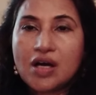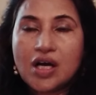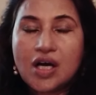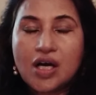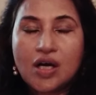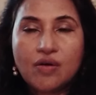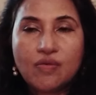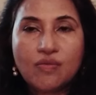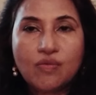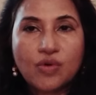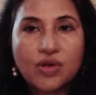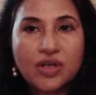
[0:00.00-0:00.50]

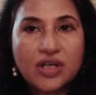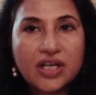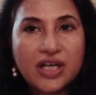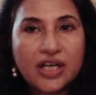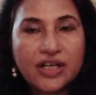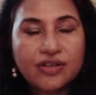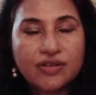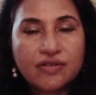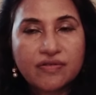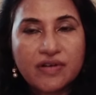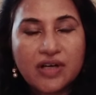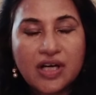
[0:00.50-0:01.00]
what
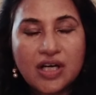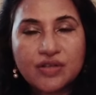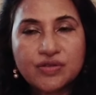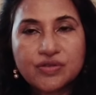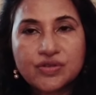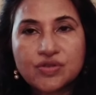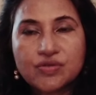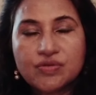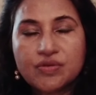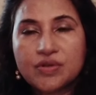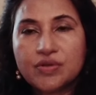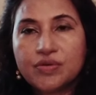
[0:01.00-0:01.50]
kind of
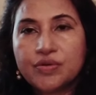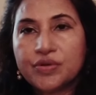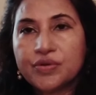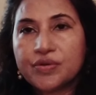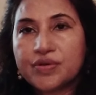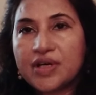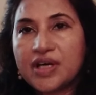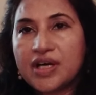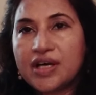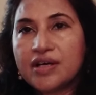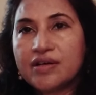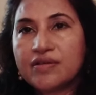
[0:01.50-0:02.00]
house you are going
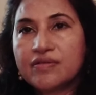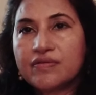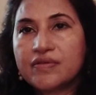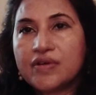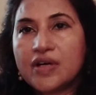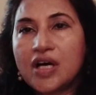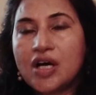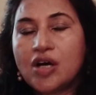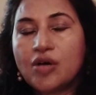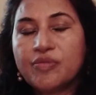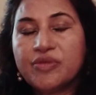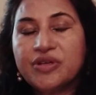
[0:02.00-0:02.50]
to have,
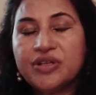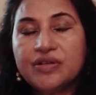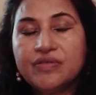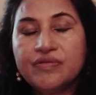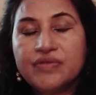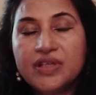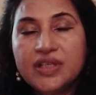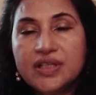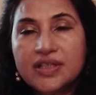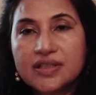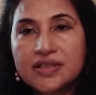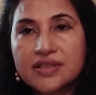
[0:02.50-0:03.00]
how many
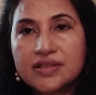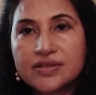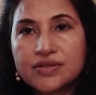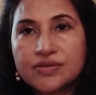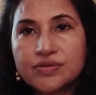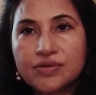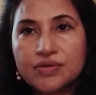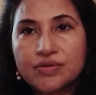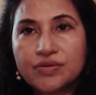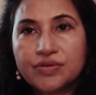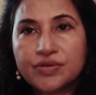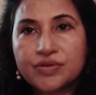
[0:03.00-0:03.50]

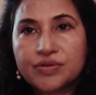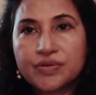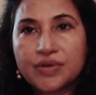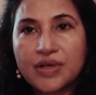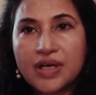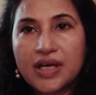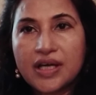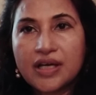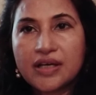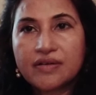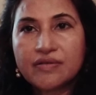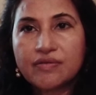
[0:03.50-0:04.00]
vehicles you're going to
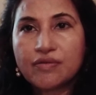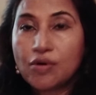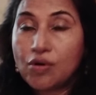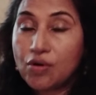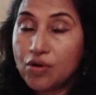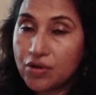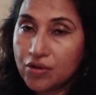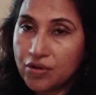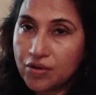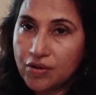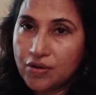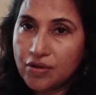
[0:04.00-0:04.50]
have
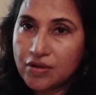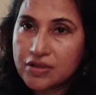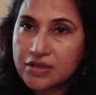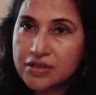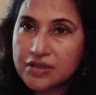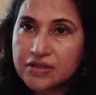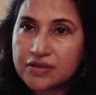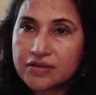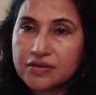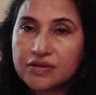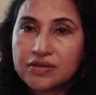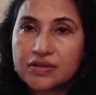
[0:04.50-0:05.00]
or not.
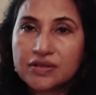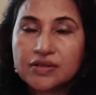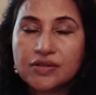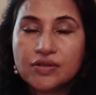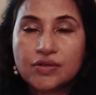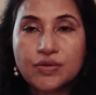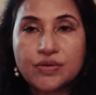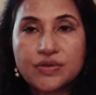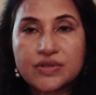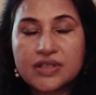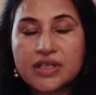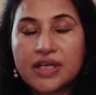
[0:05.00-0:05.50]

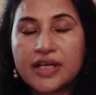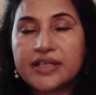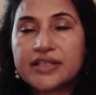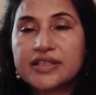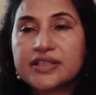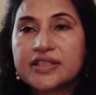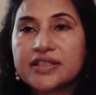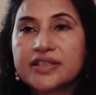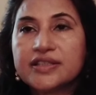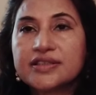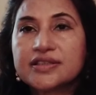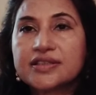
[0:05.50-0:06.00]
Those kind
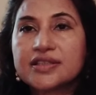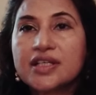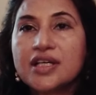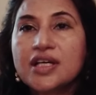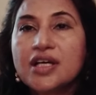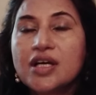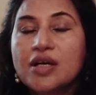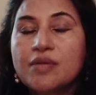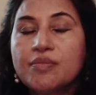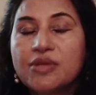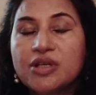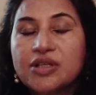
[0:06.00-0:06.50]
of things.
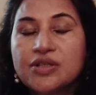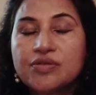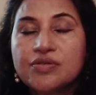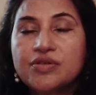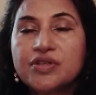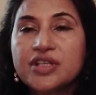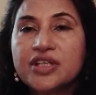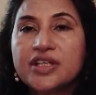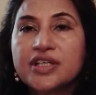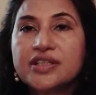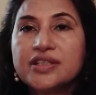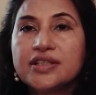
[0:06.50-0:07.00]
But
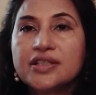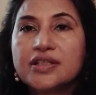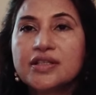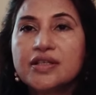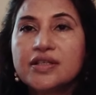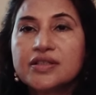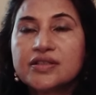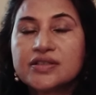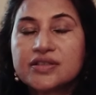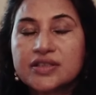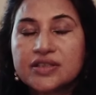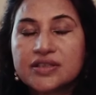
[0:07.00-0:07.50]
today,
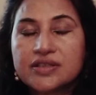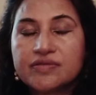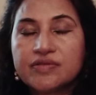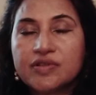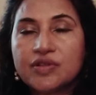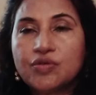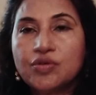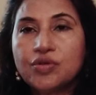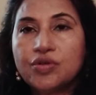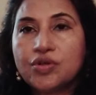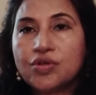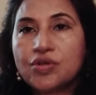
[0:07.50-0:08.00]
since
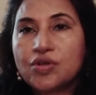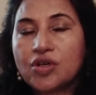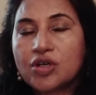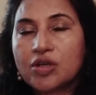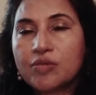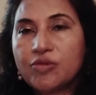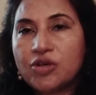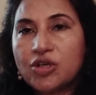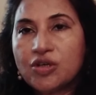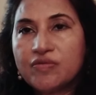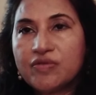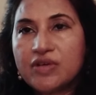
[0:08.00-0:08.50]
we're going to talk
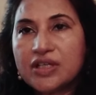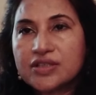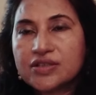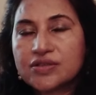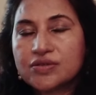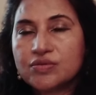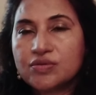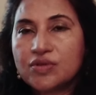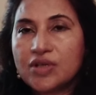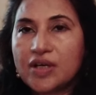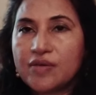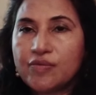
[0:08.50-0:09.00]
about
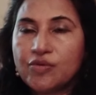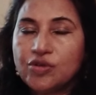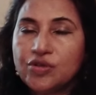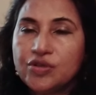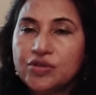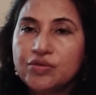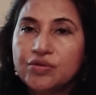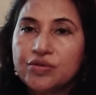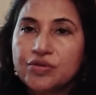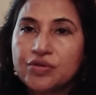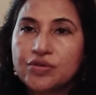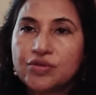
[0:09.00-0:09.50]
Vastu, I'm
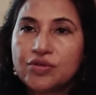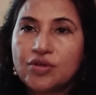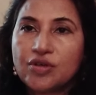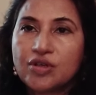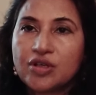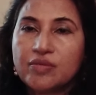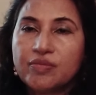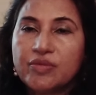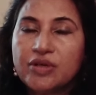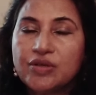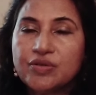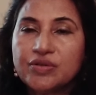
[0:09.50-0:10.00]
only going to
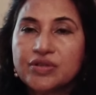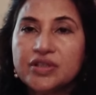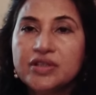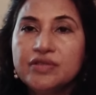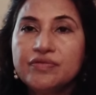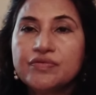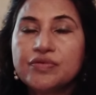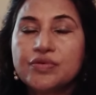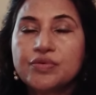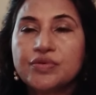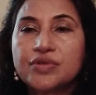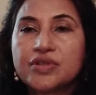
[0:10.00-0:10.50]
talk about
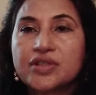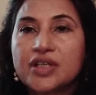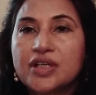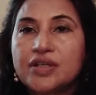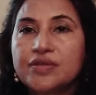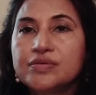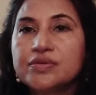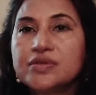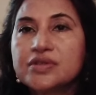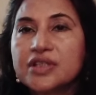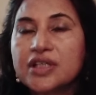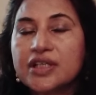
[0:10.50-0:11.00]
the fourth
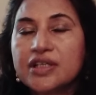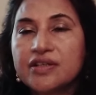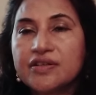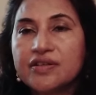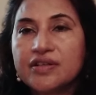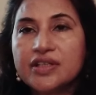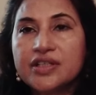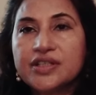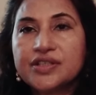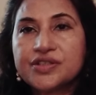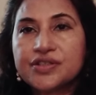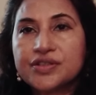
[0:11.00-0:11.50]
house in
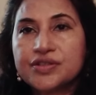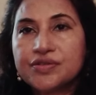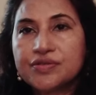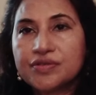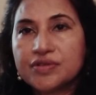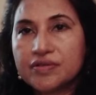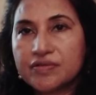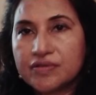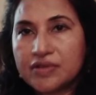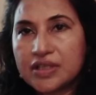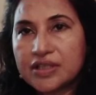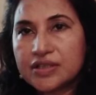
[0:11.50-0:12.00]
relation
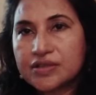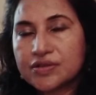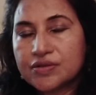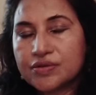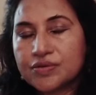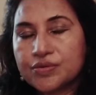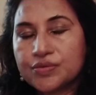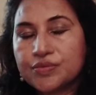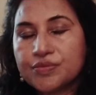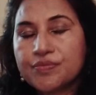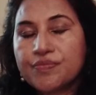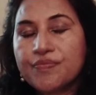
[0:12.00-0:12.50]
to the
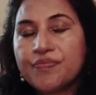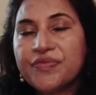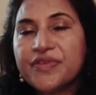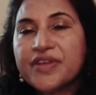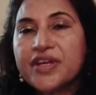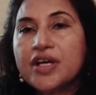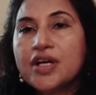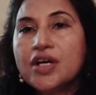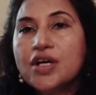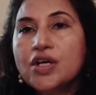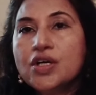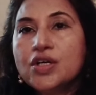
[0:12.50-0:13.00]
Vastu.
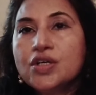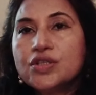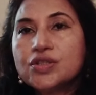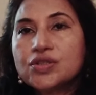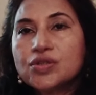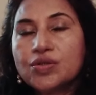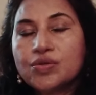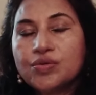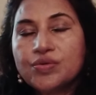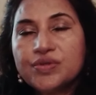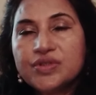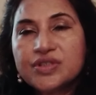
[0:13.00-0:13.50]

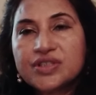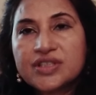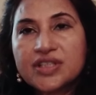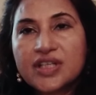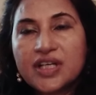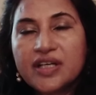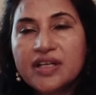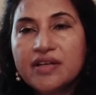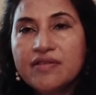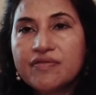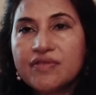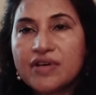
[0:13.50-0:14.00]
So to
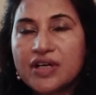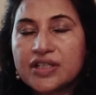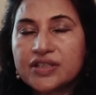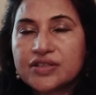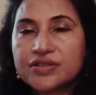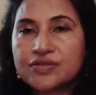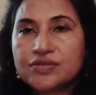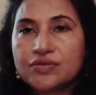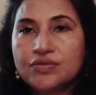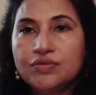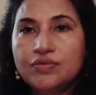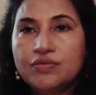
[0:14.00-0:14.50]
study
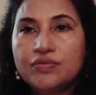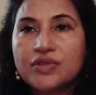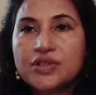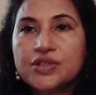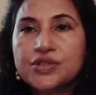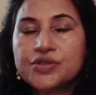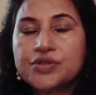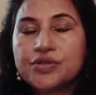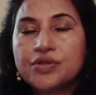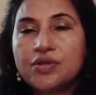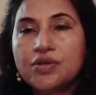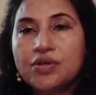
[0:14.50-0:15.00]
Vastu,
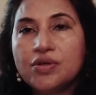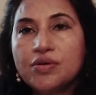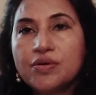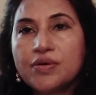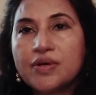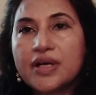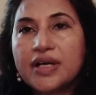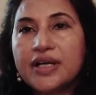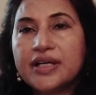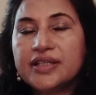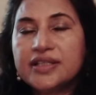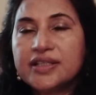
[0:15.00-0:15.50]
one should
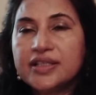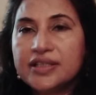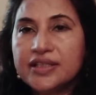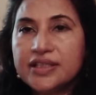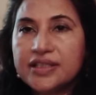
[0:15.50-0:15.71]
look at the